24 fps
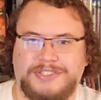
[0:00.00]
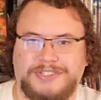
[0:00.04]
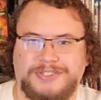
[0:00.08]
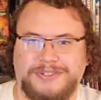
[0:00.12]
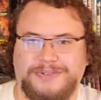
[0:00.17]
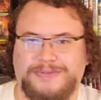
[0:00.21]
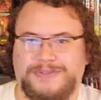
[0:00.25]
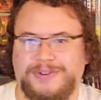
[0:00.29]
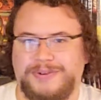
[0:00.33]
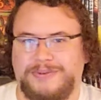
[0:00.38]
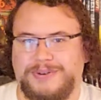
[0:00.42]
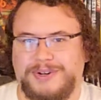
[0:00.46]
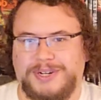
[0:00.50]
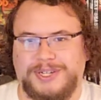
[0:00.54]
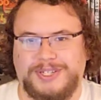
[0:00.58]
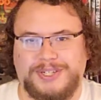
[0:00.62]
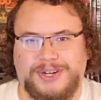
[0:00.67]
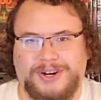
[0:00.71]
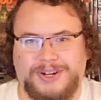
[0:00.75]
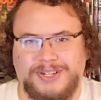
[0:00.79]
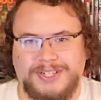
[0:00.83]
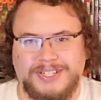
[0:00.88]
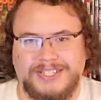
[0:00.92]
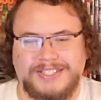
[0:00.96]
So if you want to
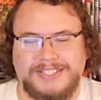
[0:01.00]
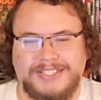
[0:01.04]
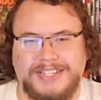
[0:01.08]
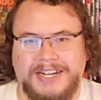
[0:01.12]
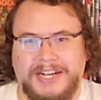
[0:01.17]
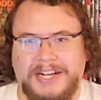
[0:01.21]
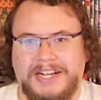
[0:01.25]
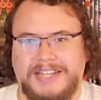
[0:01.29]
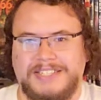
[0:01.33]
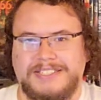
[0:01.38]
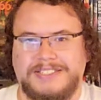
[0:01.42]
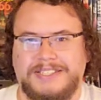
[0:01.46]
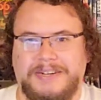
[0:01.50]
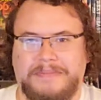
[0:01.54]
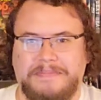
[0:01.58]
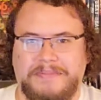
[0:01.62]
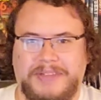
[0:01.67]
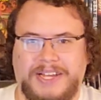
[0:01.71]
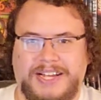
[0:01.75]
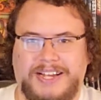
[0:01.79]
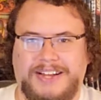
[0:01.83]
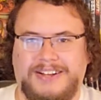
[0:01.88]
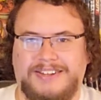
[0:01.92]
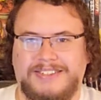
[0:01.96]
call it
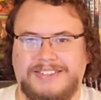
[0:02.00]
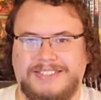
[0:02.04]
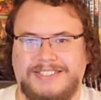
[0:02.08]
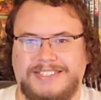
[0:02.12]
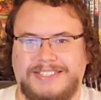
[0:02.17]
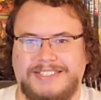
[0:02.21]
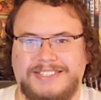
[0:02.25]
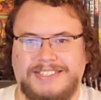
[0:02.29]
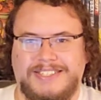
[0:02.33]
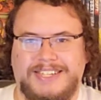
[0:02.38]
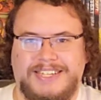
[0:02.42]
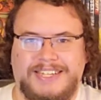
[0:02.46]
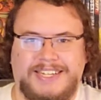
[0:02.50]
something else,